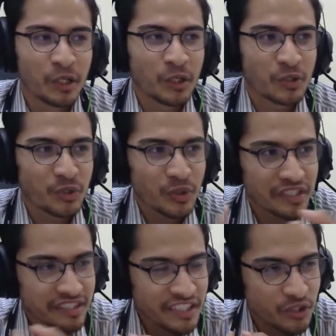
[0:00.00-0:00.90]
So the
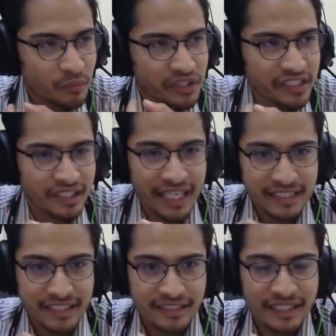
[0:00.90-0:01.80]
research community
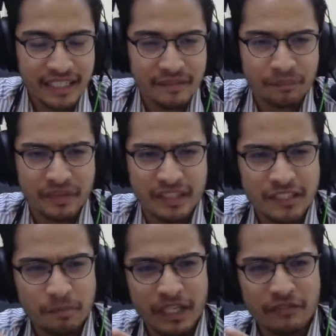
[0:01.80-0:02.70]
realizes that this
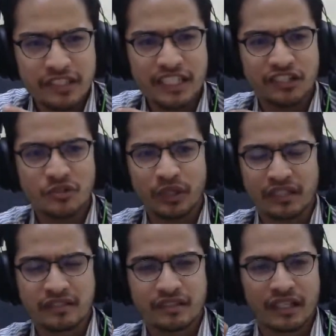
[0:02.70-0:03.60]
privacy issue
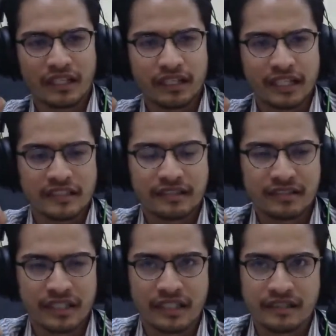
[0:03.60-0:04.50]
is
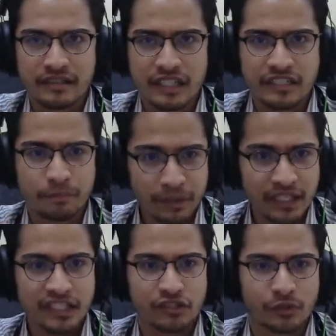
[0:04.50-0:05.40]
a
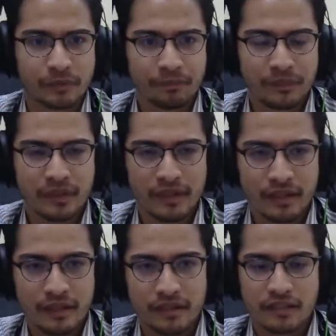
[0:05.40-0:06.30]
big issue.
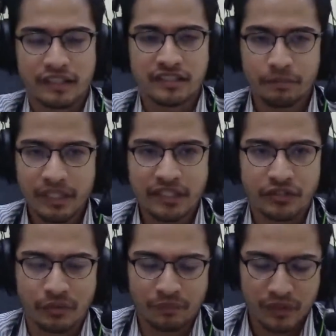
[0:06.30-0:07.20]
It's a big
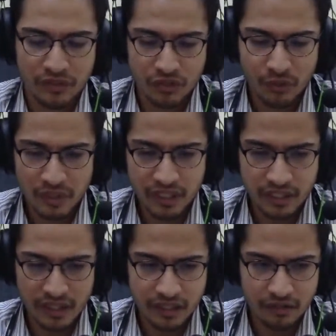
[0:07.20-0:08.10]
issue. So
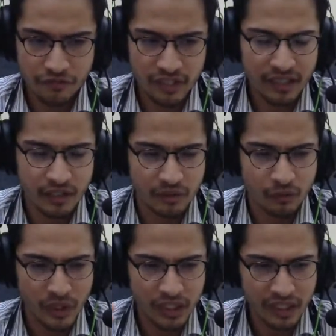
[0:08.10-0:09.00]
they figure out
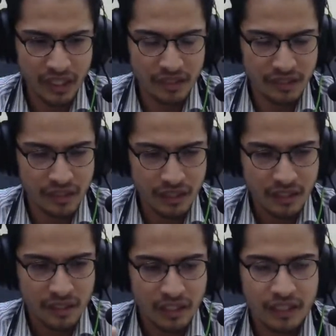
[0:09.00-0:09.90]
we need
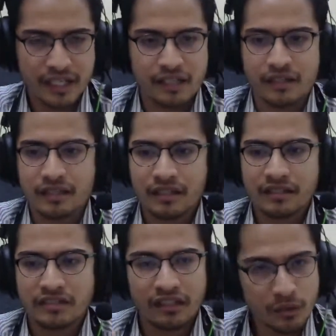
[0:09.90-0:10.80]
another
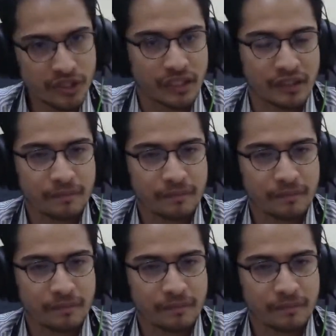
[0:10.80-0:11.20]
solution.